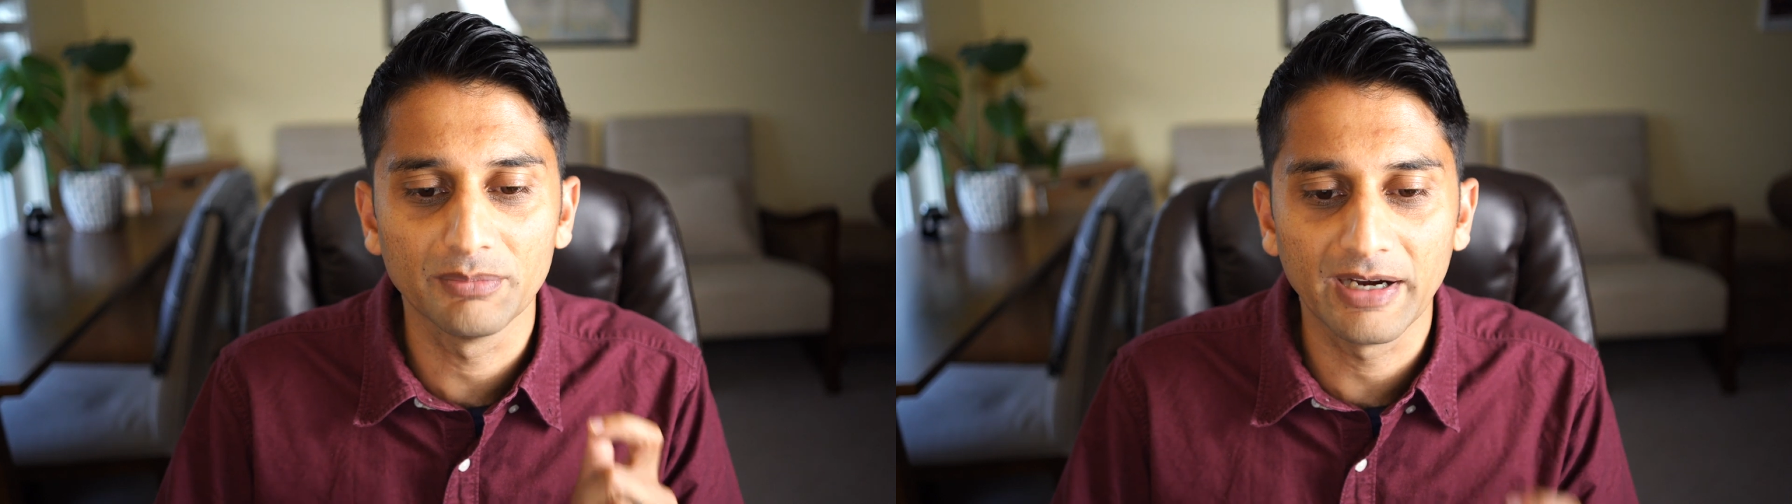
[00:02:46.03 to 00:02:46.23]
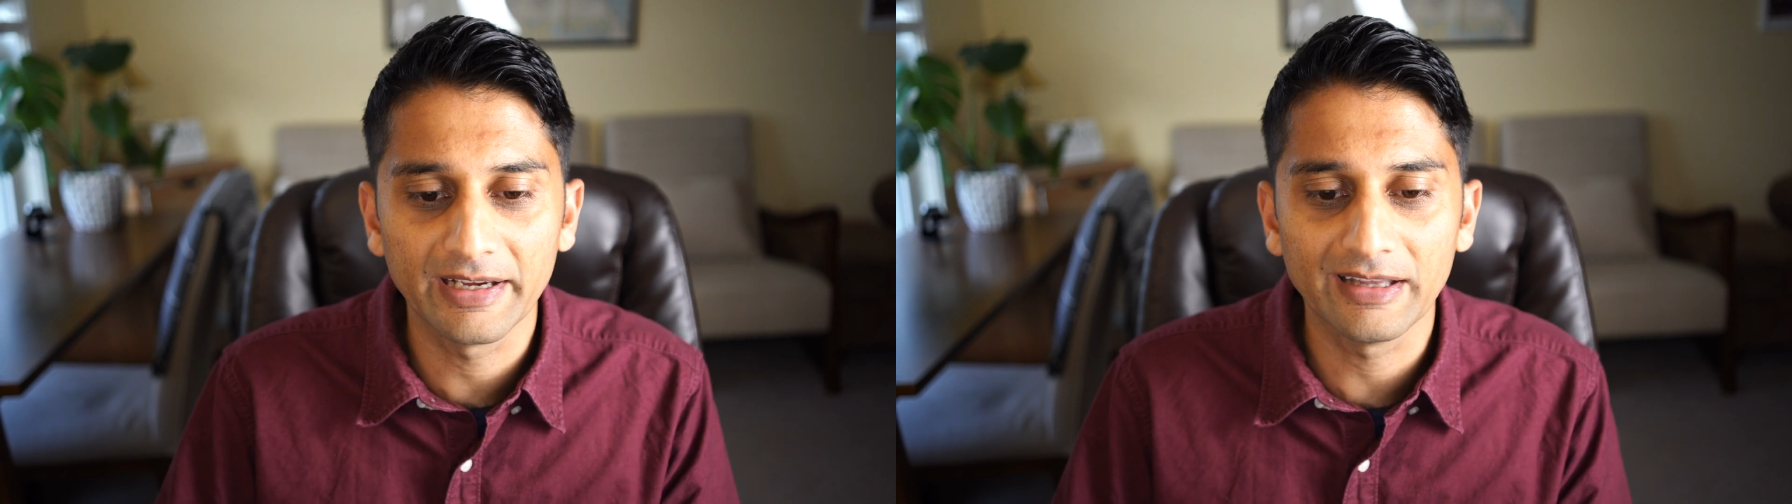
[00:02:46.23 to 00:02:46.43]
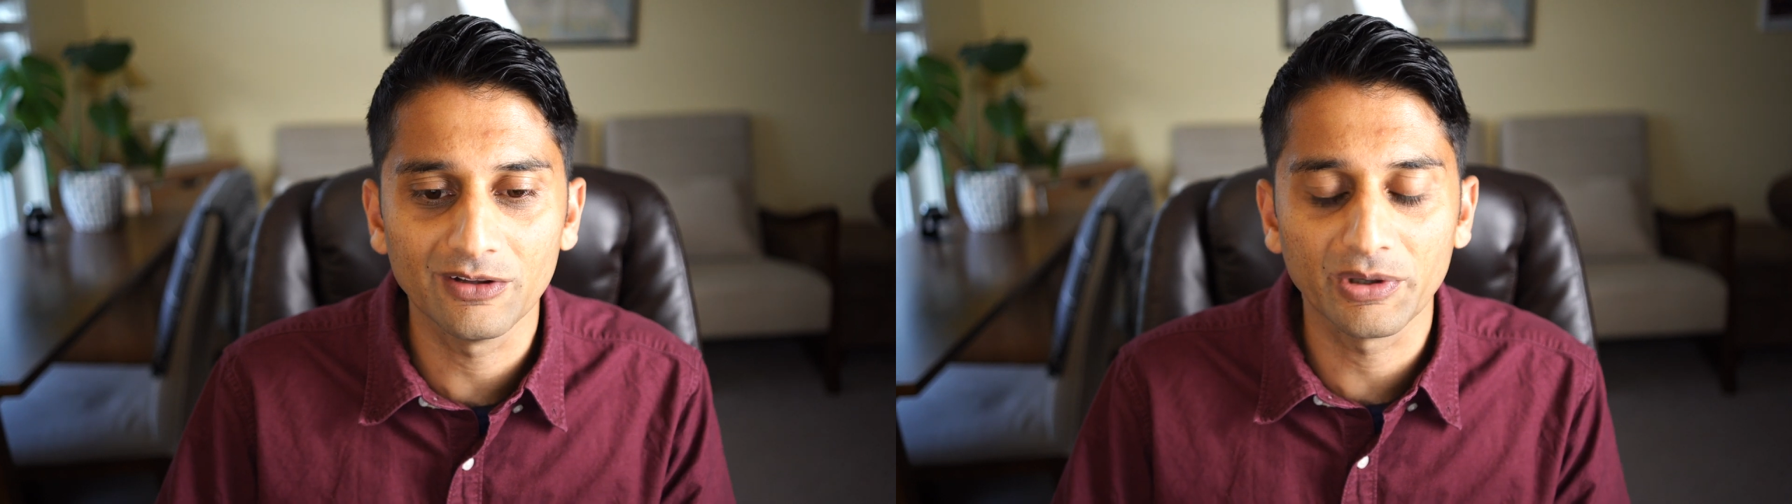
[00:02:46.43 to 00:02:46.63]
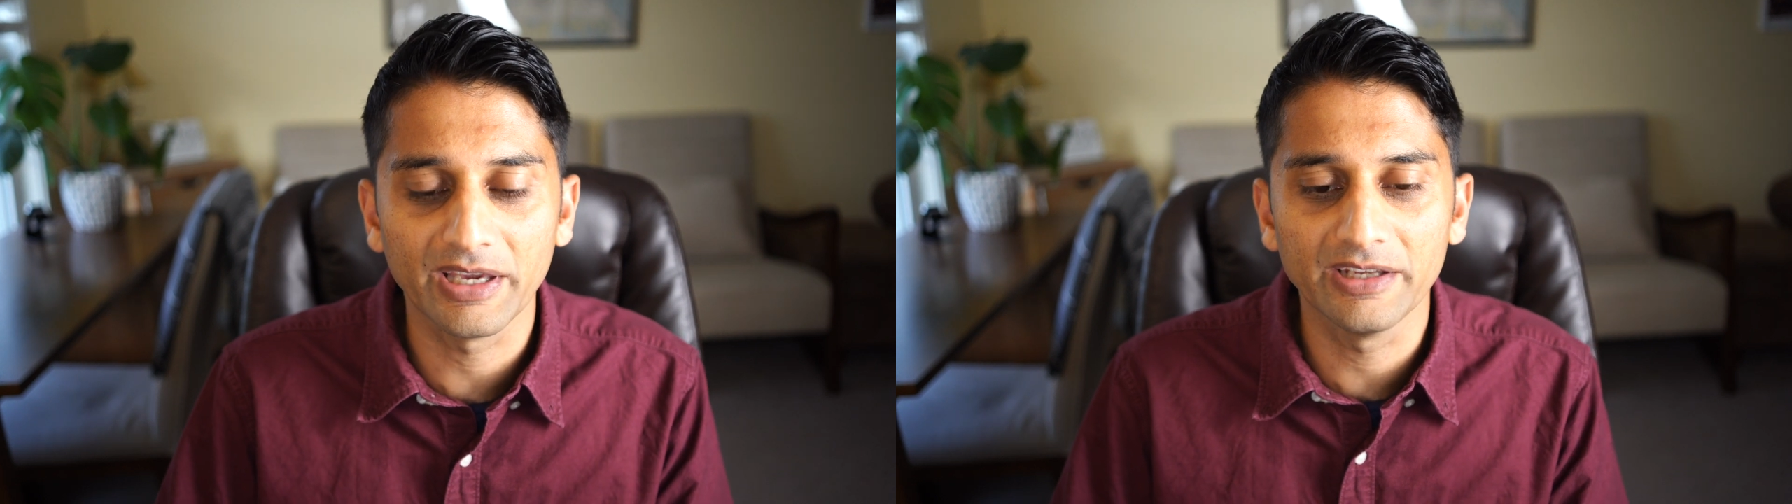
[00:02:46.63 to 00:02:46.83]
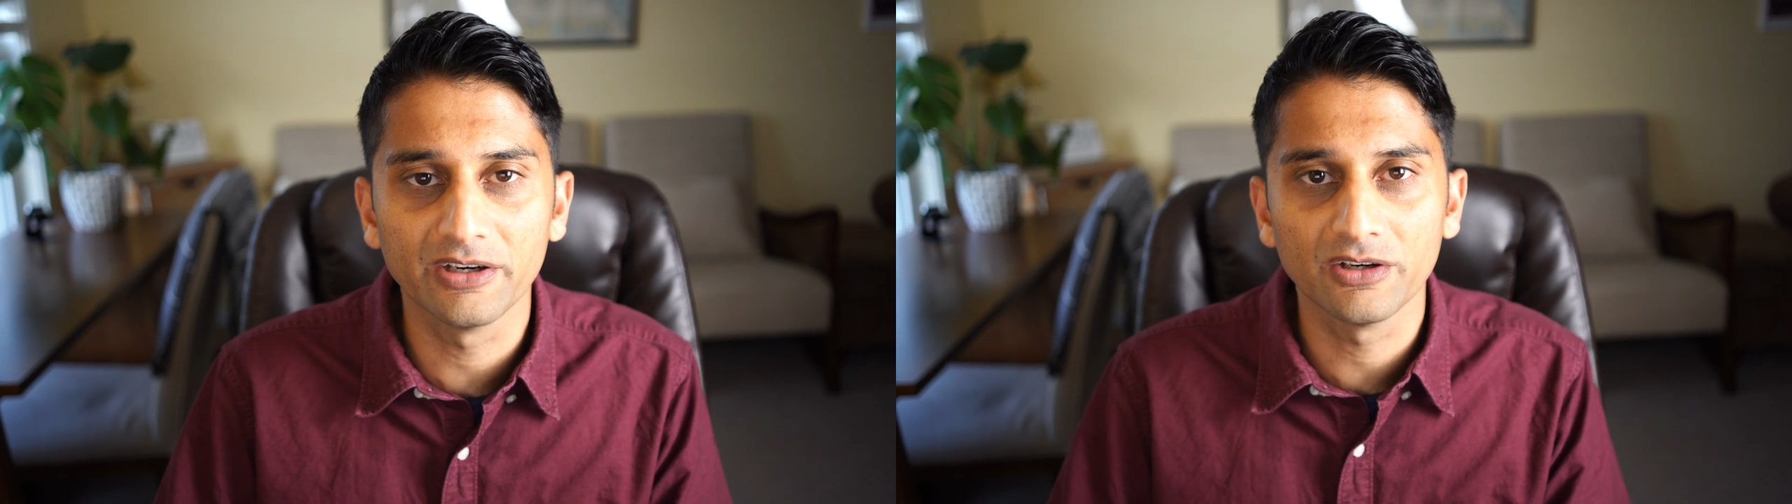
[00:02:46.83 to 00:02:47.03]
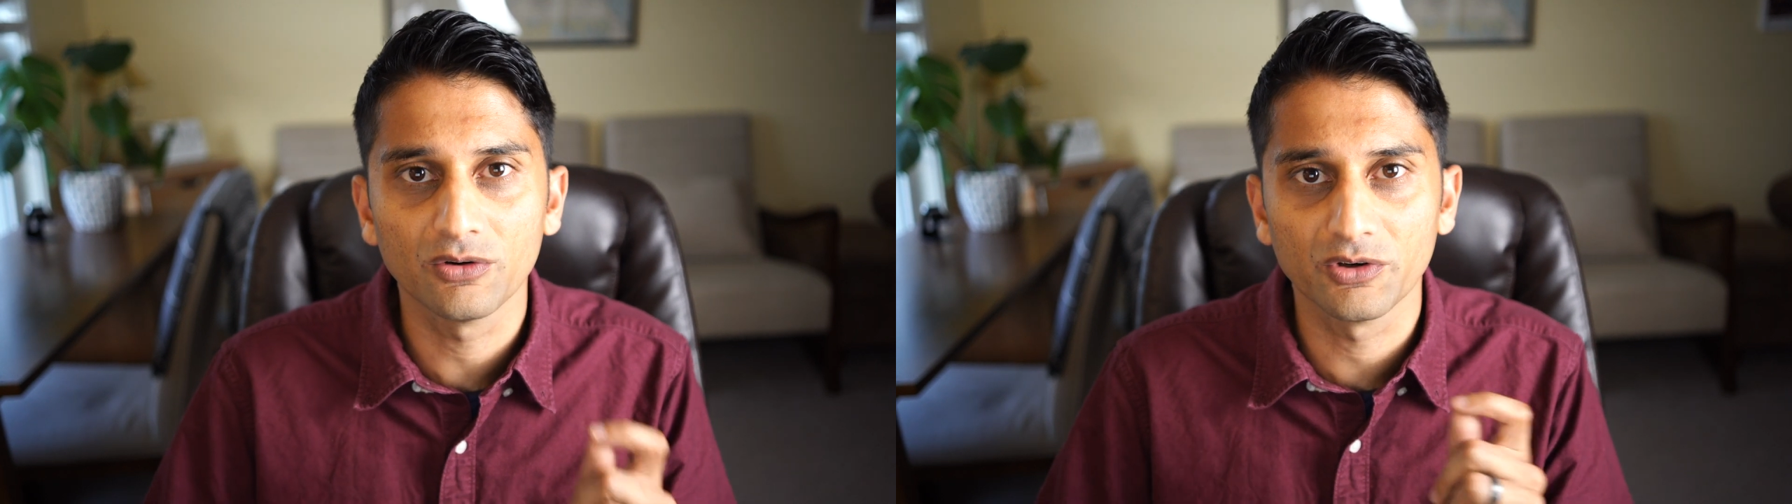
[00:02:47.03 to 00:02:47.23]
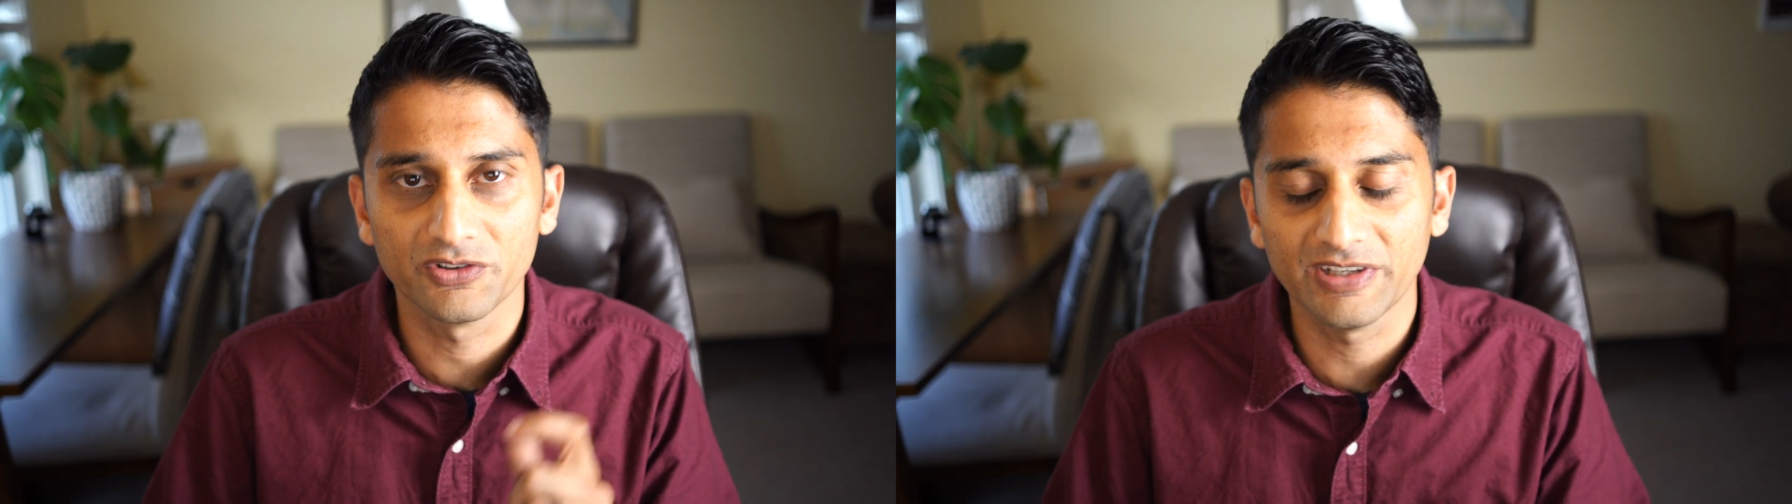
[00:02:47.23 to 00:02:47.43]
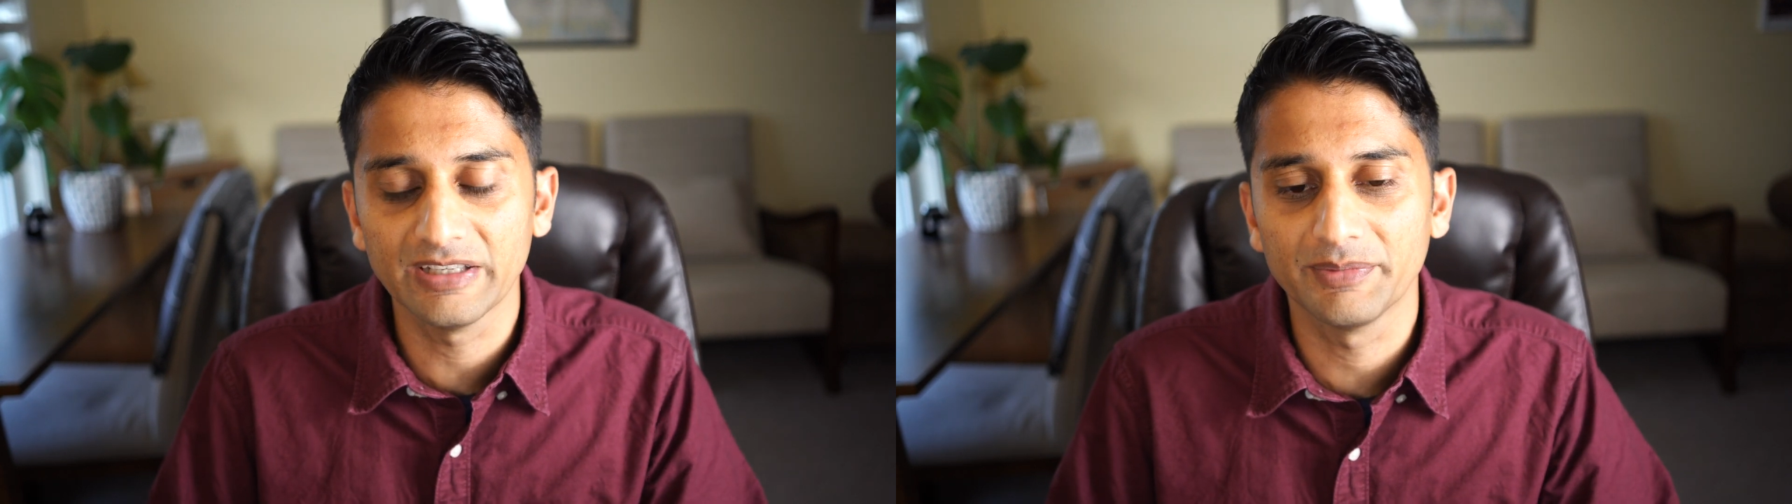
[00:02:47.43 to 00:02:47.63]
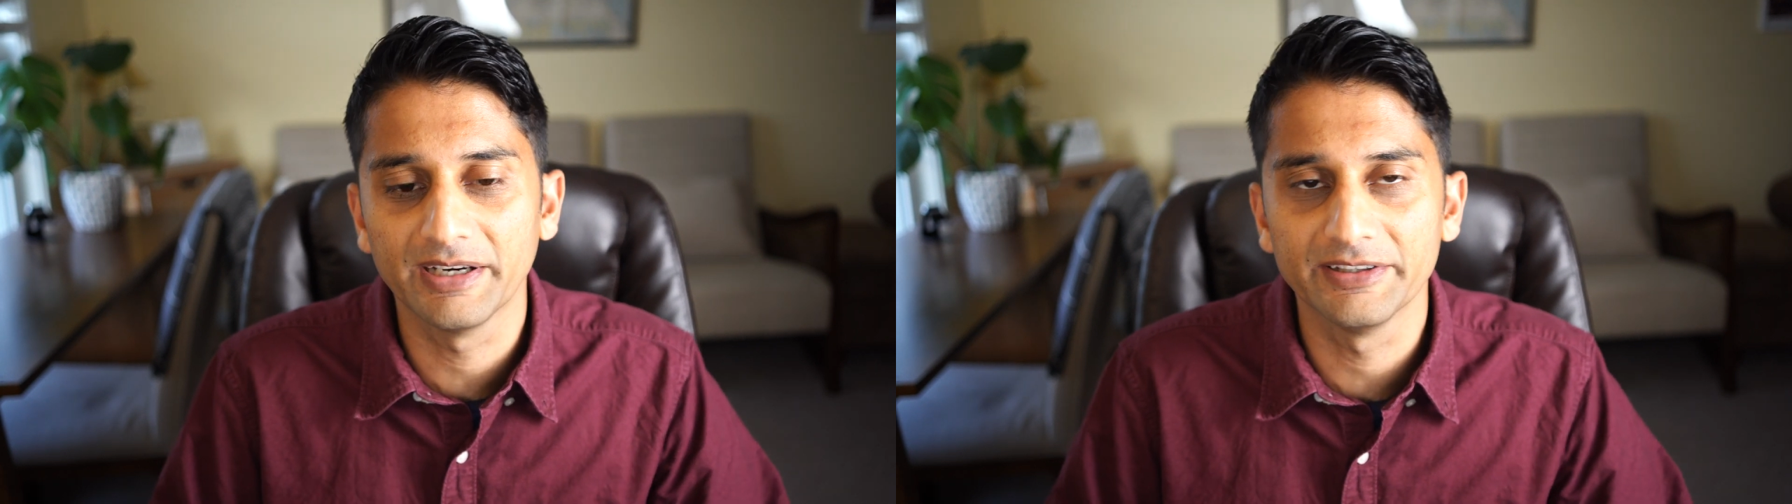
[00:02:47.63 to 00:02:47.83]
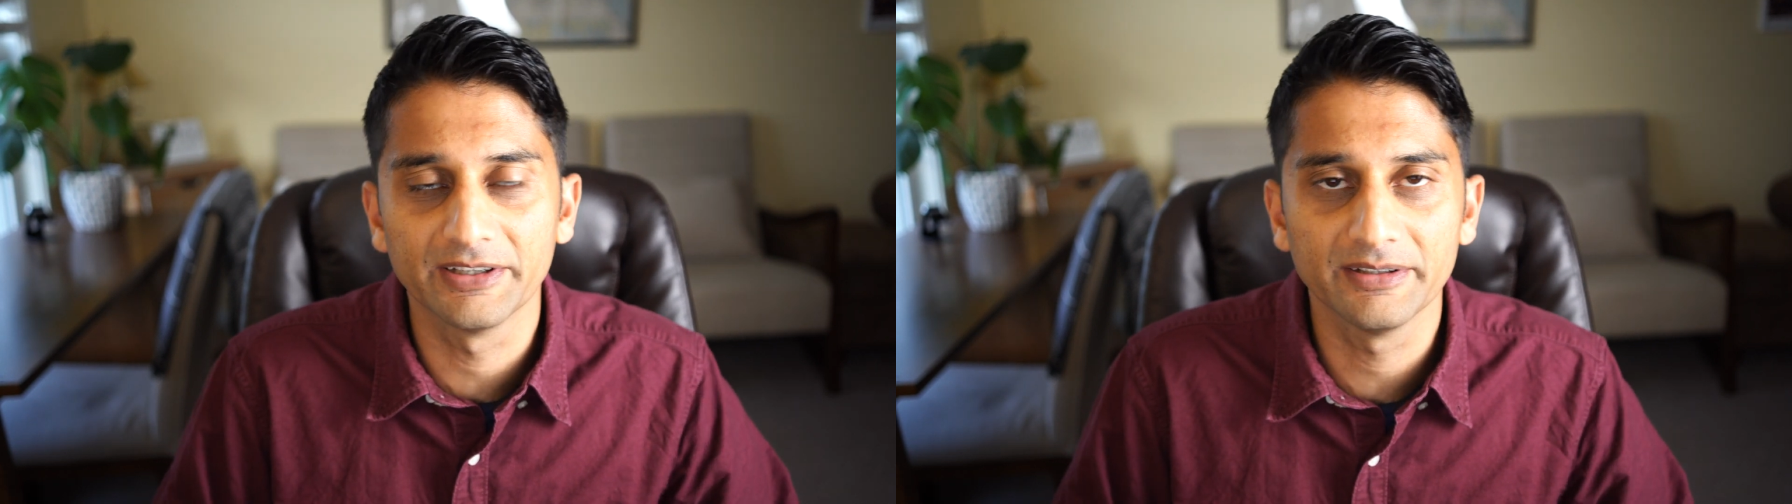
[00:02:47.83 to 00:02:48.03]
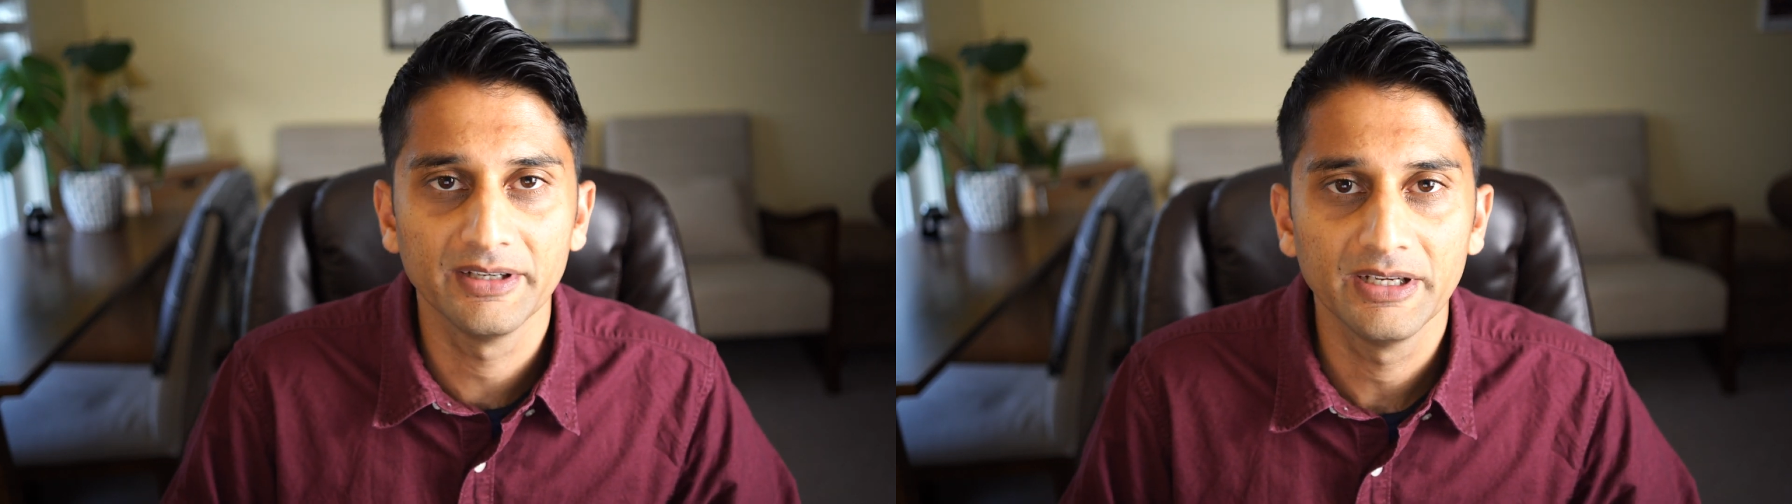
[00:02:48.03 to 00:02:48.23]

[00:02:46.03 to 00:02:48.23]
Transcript: MyAllocator or SiteMinder